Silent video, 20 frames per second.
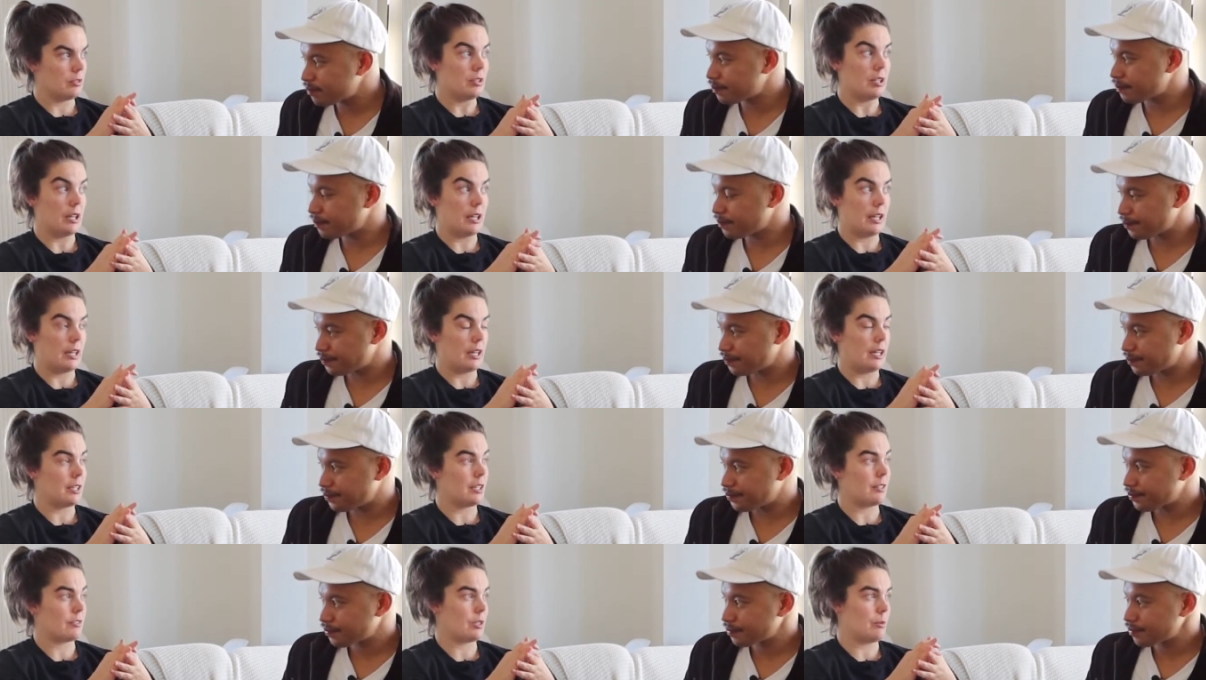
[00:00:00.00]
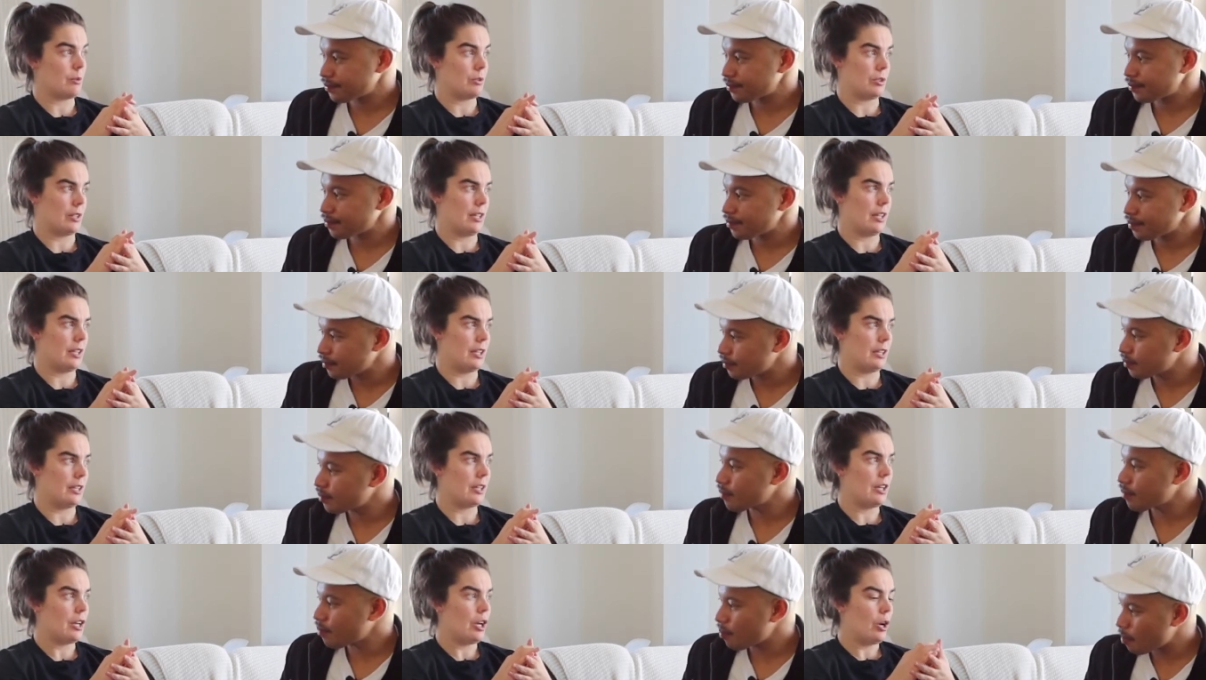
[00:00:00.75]
Speaker 1: a headache, if someone's got a
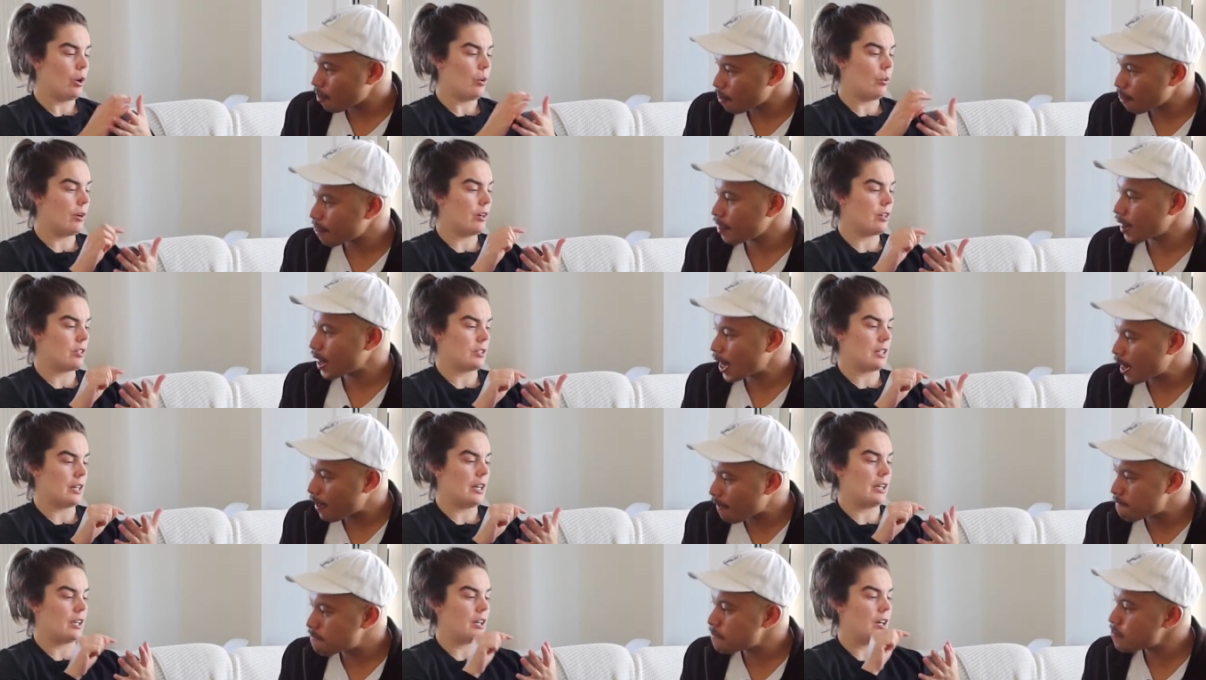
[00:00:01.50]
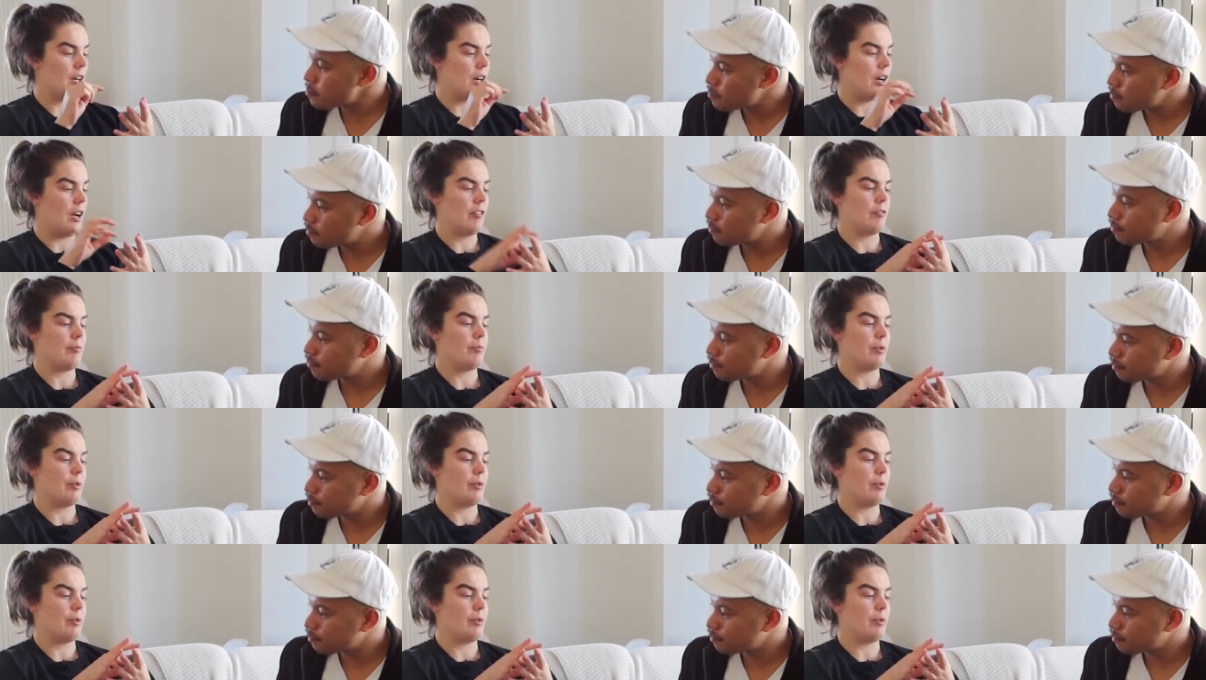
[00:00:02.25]
headache. Whereas, like, I've